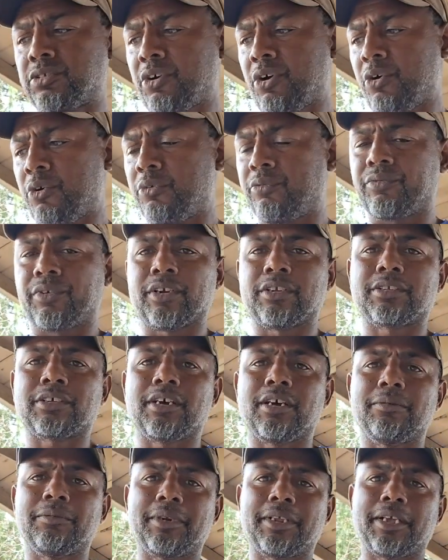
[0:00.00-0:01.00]
cold fronts
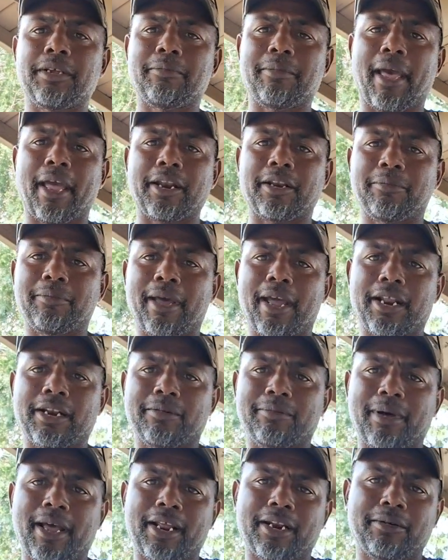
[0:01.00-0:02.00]
coming in back to back
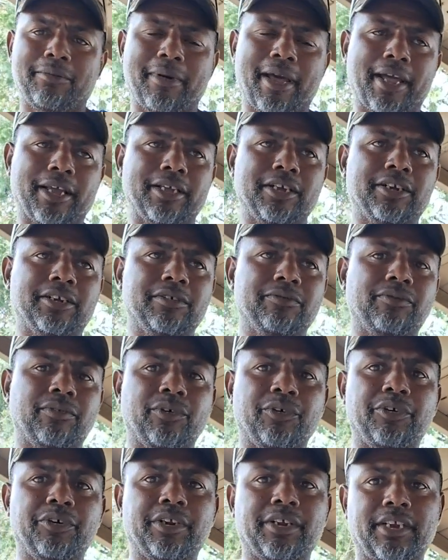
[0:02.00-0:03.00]
here in
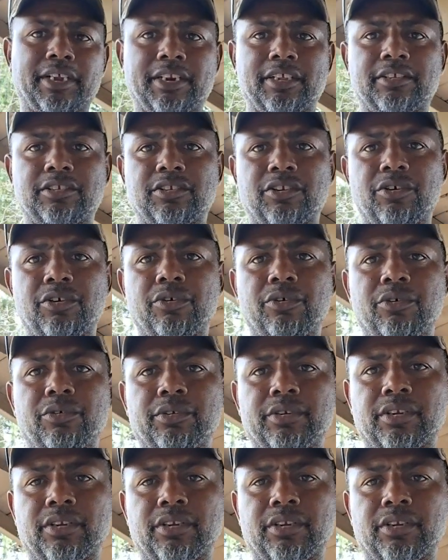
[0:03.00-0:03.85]
Florida, and it snowed